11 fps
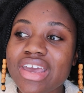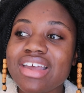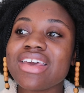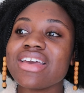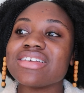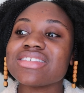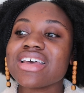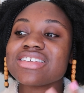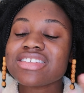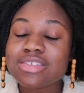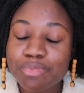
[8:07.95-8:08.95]
it is
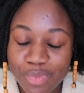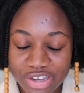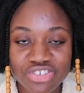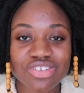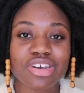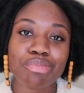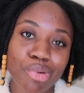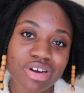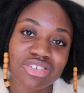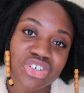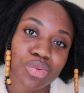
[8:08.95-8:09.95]
especially
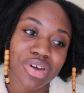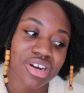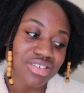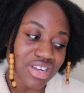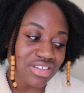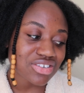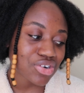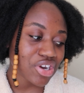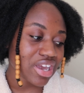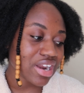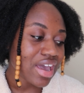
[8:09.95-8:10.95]
important to wear
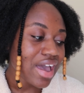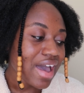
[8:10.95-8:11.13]
sunscreen.